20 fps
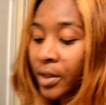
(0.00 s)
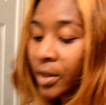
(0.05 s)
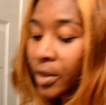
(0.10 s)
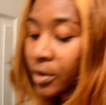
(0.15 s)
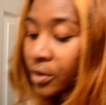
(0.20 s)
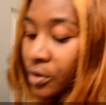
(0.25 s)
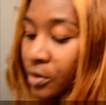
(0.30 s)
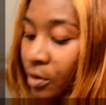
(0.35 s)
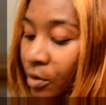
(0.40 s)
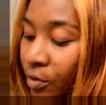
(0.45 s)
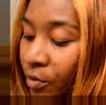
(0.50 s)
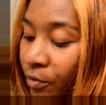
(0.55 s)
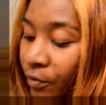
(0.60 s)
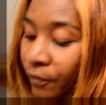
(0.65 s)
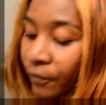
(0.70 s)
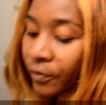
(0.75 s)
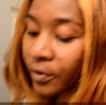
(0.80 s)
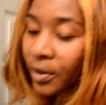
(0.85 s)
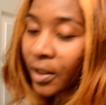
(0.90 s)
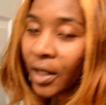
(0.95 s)
So
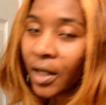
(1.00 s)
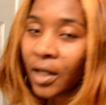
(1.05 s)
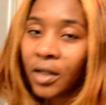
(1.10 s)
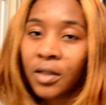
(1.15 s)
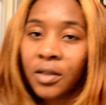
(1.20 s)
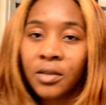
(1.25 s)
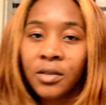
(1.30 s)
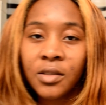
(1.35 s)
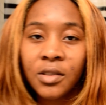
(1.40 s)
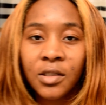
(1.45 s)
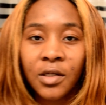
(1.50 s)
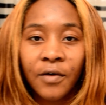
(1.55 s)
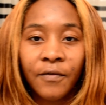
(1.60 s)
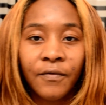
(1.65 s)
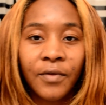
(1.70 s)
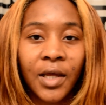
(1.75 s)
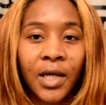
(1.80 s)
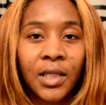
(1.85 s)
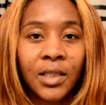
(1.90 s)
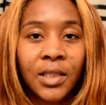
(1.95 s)
for stuff
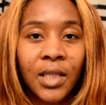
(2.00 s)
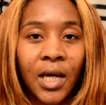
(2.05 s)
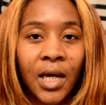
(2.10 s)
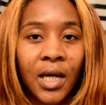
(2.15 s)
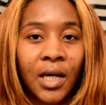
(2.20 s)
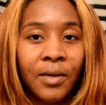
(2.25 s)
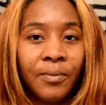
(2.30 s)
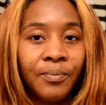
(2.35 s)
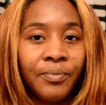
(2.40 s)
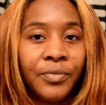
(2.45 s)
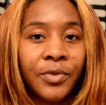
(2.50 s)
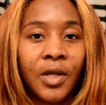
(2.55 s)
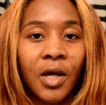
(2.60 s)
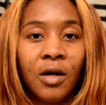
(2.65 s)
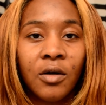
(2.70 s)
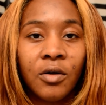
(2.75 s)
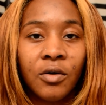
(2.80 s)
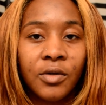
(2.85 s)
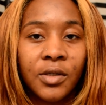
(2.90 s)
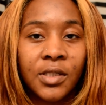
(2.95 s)
like that, I'll
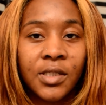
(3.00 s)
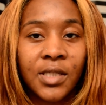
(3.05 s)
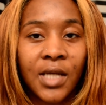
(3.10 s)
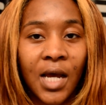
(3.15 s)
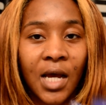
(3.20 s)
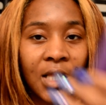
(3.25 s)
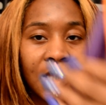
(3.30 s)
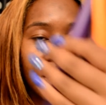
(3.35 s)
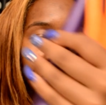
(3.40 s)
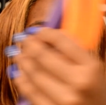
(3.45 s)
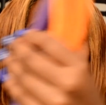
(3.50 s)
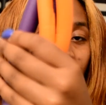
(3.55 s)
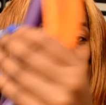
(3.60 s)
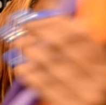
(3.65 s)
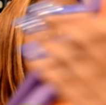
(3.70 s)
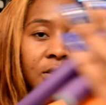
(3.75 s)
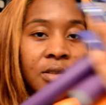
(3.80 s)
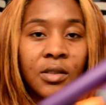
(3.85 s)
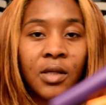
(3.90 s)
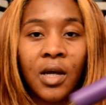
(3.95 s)
go to
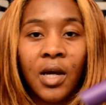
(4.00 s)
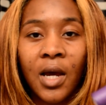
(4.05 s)
Sally's.